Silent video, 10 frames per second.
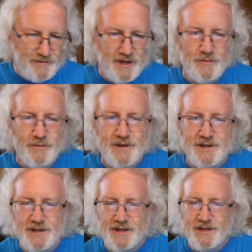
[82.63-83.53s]
one
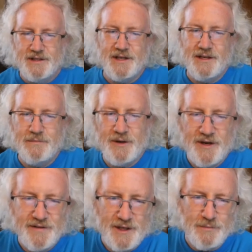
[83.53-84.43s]
that my wife
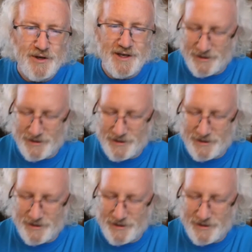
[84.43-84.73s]
had to point out to